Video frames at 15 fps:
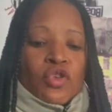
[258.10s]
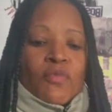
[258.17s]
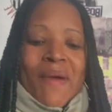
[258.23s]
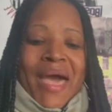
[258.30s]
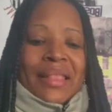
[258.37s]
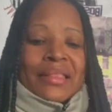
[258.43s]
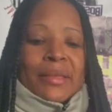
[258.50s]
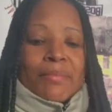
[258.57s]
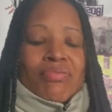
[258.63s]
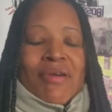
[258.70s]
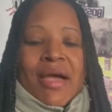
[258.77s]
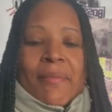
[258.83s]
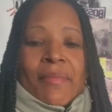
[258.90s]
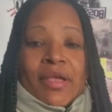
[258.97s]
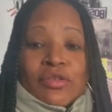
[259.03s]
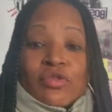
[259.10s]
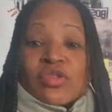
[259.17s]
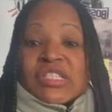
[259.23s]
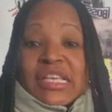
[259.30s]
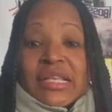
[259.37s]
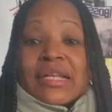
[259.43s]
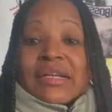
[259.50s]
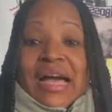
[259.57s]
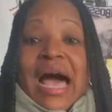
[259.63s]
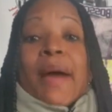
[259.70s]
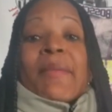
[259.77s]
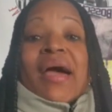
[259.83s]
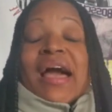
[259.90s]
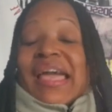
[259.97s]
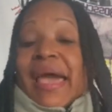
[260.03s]
You battling prep, and you see the
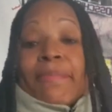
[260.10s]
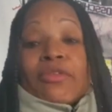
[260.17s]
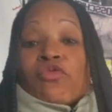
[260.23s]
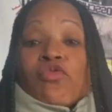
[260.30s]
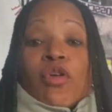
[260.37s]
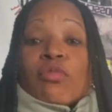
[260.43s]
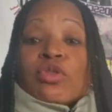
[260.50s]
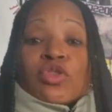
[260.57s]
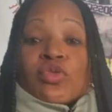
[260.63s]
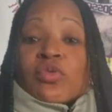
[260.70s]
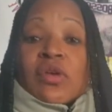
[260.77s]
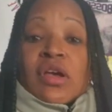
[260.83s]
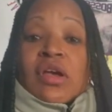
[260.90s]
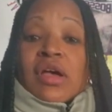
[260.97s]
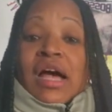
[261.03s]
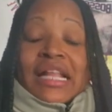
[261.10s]
comment. I kept it real with you.